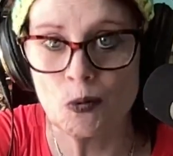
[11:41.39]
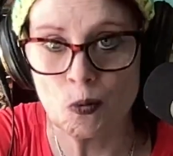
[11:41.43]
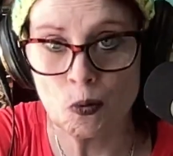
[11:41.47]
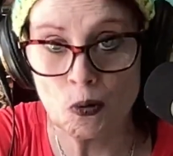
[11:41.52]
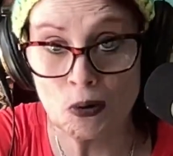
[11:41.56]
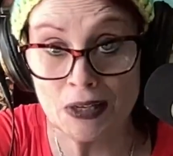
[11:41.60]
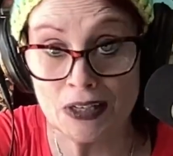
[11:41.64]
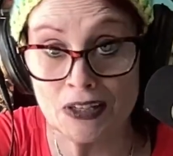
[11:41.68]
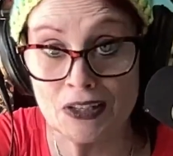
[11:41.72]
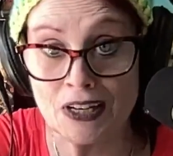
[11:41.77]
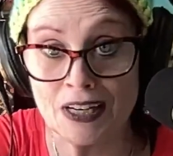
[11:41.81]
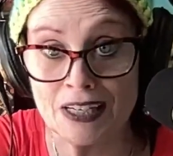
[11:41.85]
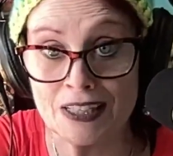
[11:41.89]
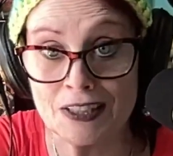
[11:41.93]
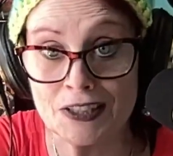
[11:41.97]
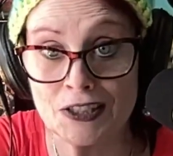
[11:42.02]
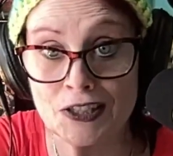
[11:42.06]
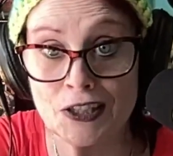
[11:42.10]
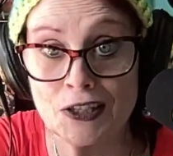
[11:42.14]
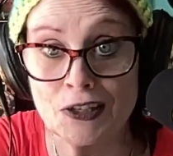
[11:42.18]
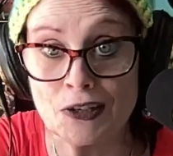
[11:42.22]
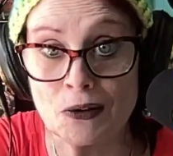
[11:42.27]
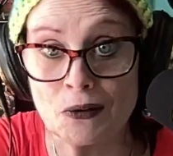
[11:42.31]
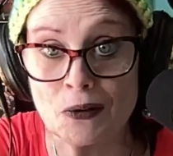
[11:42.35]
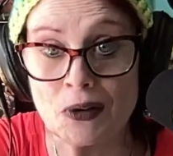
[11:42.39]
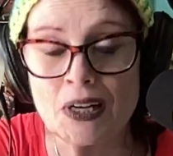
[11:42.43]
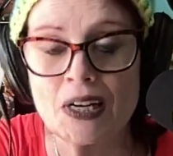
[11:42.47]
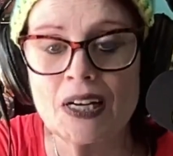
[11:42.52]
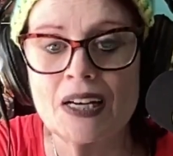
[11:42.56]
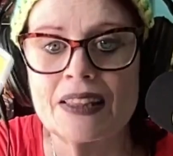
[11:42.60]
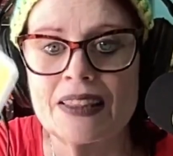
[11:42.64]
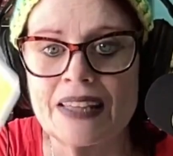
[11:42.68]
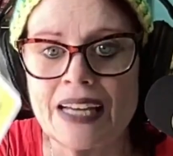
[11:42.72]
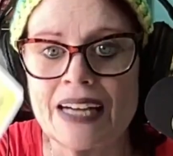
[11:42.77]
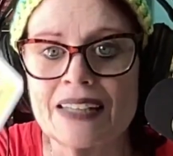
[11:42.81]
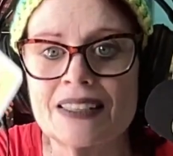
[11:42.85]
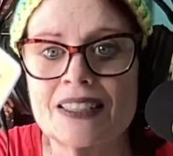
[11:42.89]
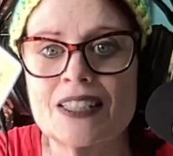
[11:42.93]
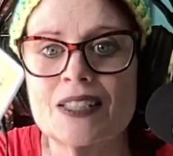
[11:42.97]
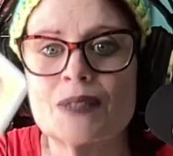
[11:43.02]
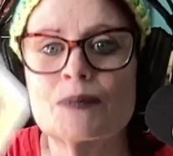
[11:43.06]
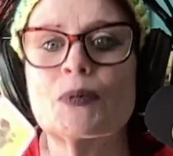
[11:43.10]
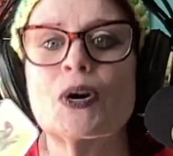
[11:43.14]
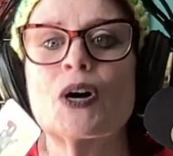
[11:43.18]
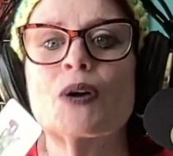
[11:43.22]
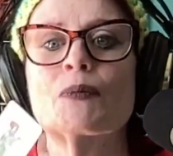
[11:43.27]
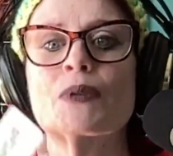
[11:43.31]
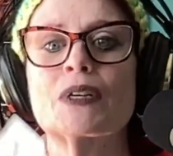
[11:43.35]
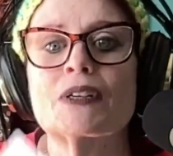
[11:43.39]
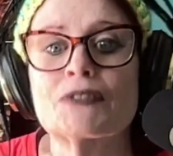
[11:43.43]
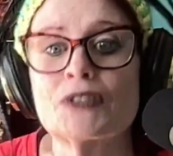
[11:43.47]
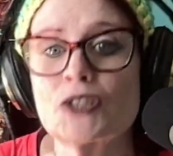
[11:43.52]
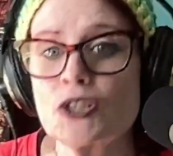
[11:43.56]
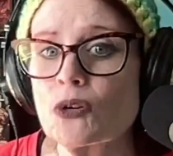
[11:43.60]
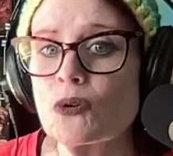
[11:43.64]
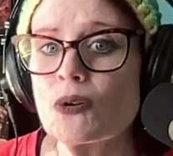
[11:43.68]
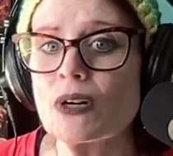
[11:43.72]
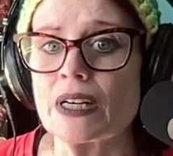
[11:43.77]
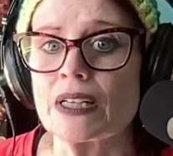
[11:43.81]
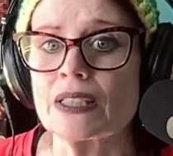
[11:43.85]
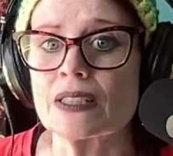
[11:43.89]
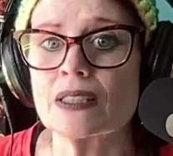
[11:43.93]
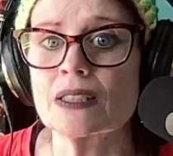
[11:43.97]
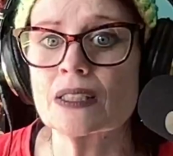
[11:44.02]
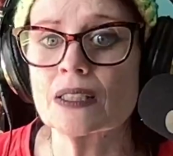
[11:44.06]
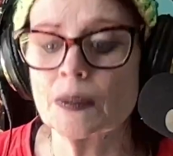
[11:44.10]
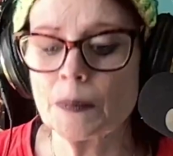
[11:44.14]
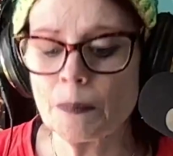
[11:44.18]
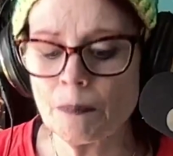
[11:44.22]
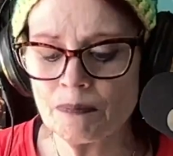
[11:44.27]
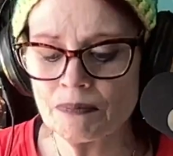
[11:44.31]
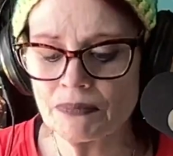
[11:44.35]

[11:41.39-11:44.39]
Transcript: What are you going to do? That's the moment of choice.